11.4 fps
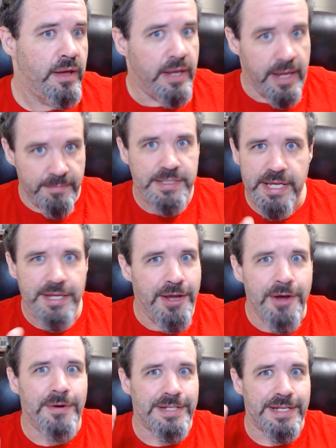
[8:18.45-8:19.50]

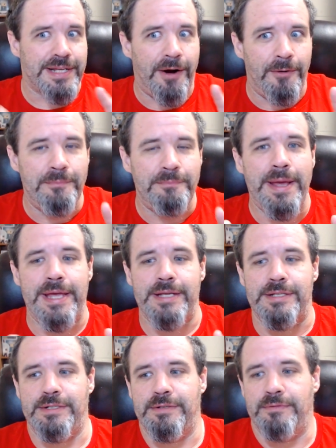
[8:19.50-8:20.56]
MCU is its own
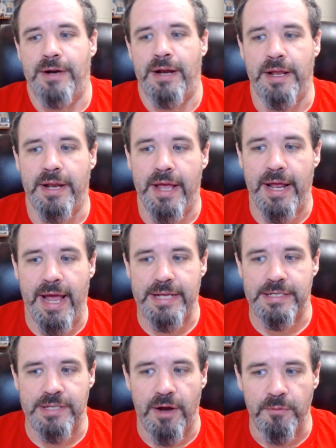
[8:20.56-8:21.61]
beast, right? It has
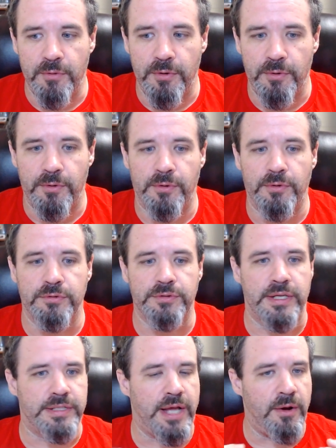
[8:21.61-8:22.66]
its own rules,
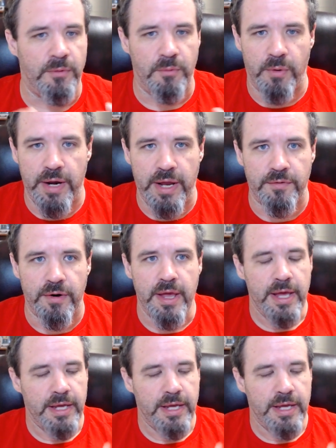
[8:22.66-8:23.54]
its own whatever.